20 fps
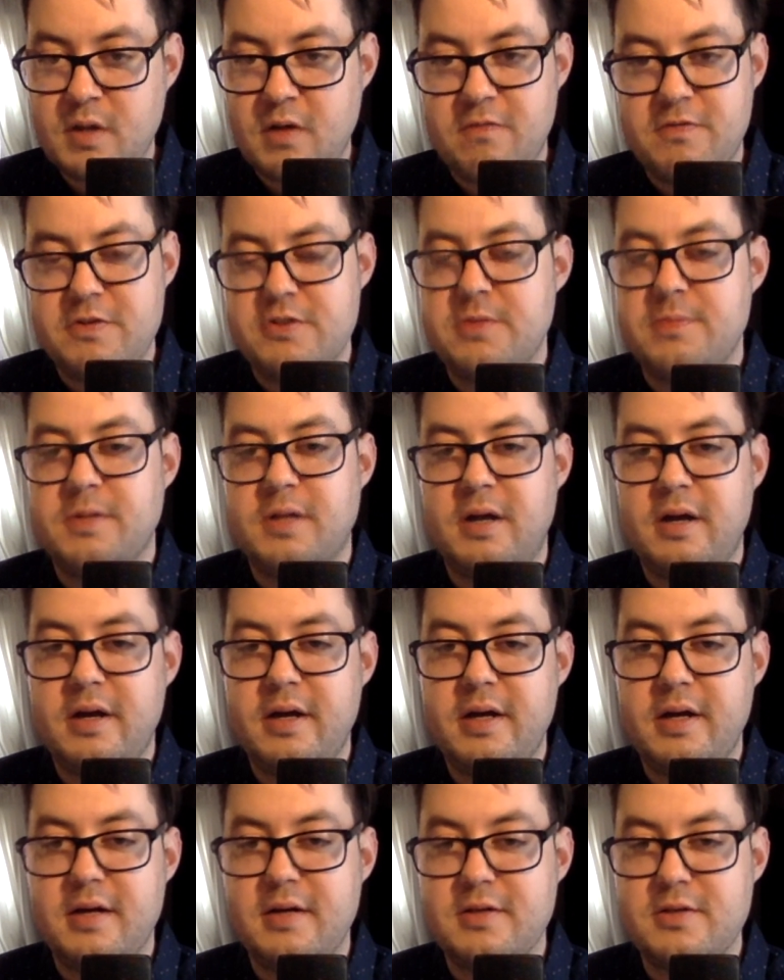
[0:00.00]
for
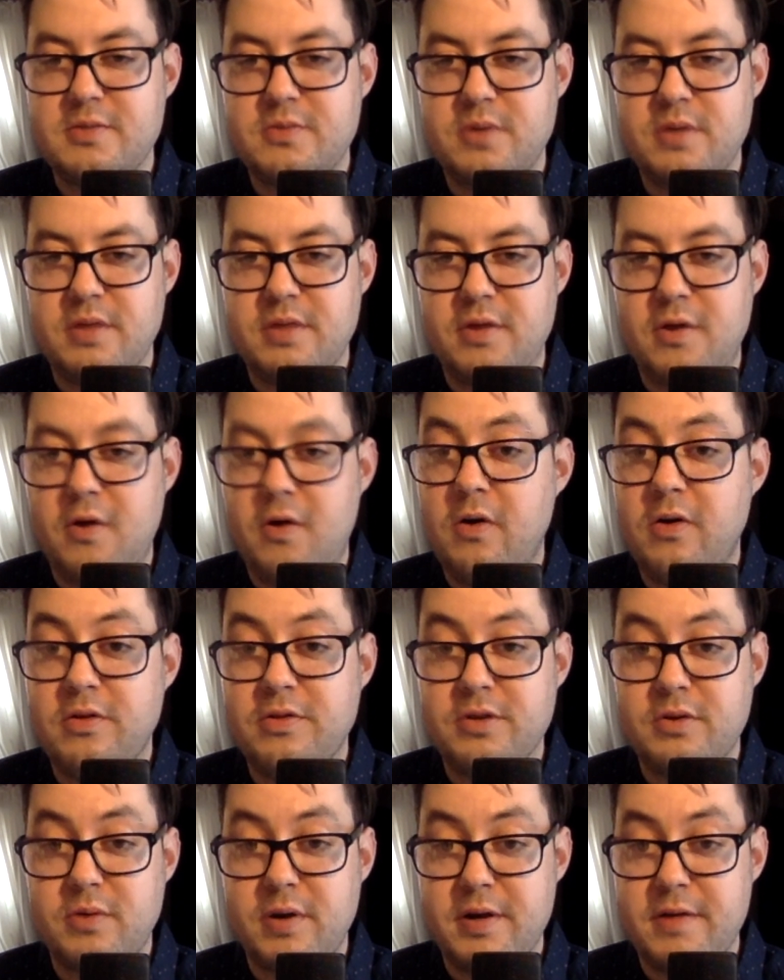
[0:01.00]
supplying us with all
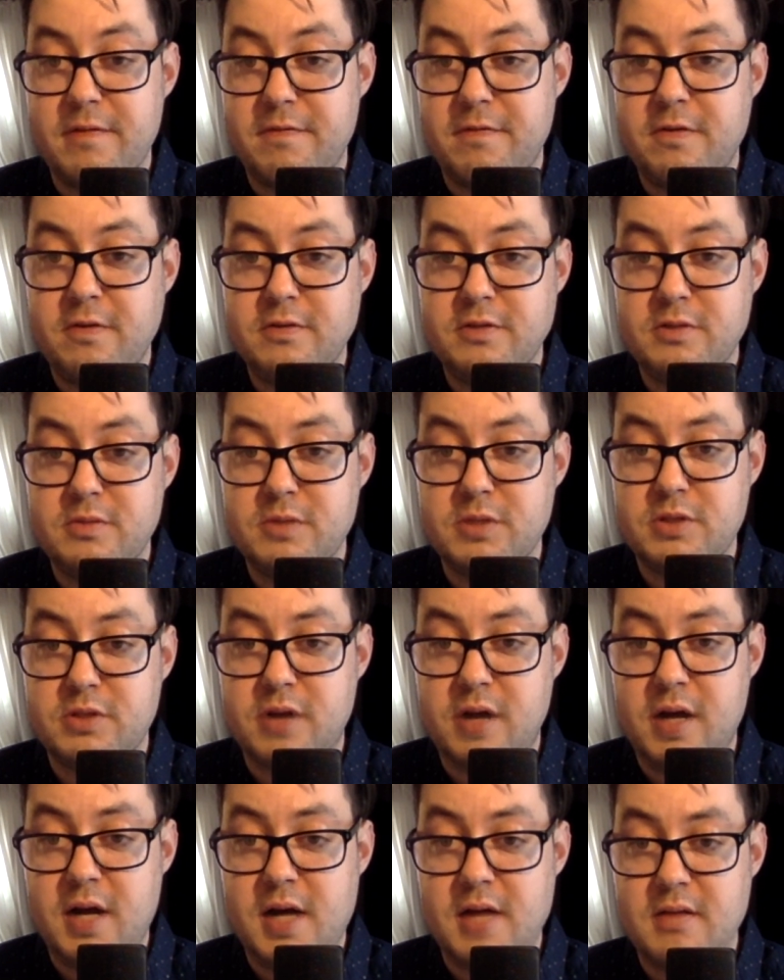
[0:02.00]
the great foods that we
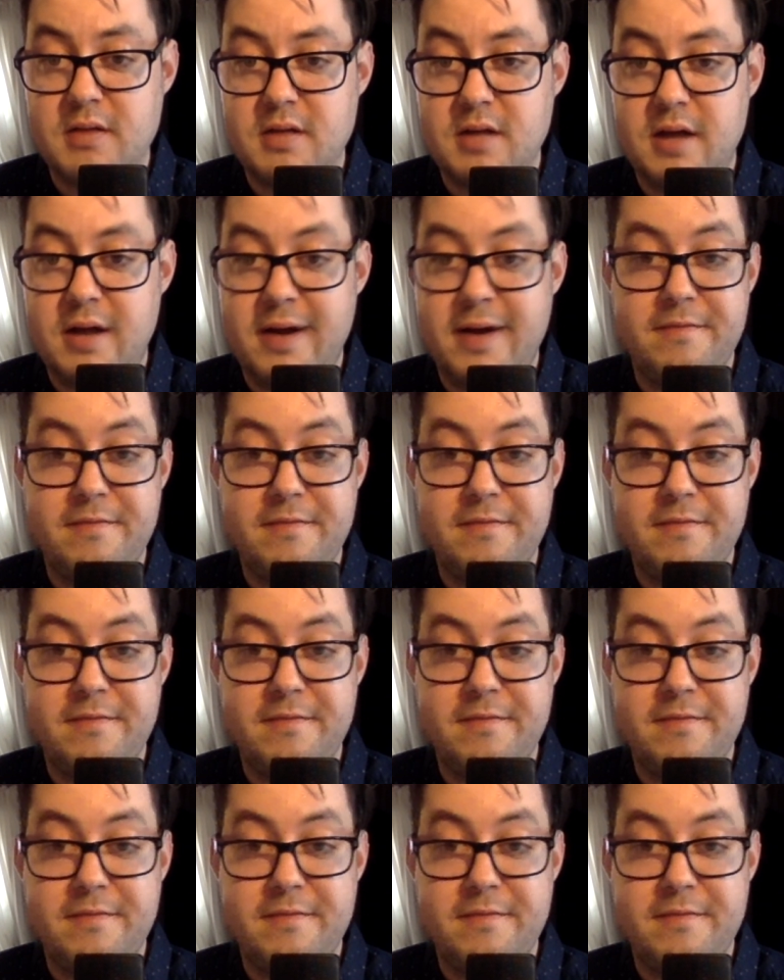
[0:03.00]
tried out today.